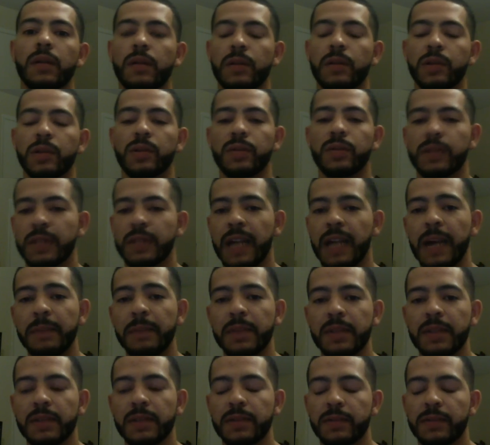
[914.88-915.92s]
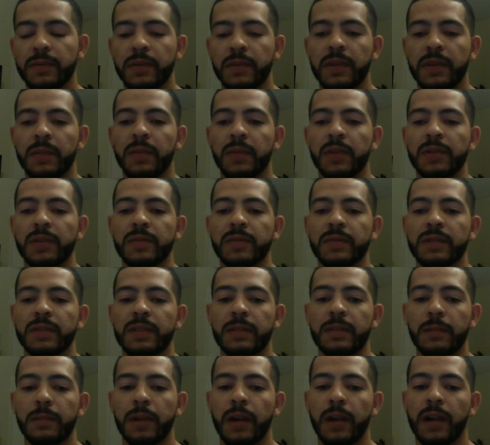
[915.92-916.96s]
To adapt this with a person with
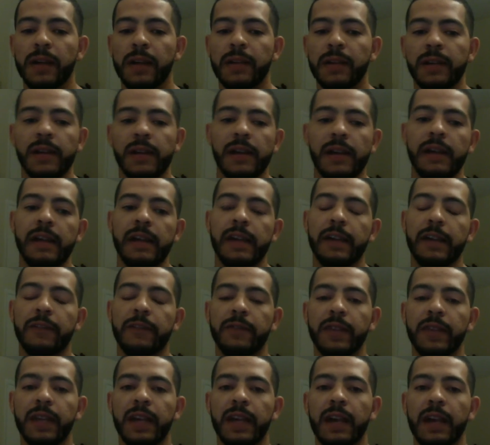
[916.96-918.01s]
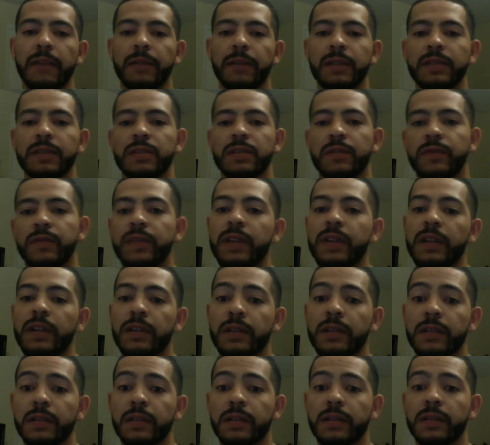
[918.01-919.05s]
TBI, if they have a
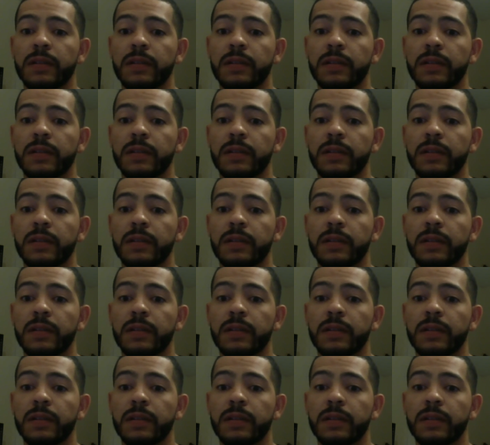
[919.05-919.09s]
severe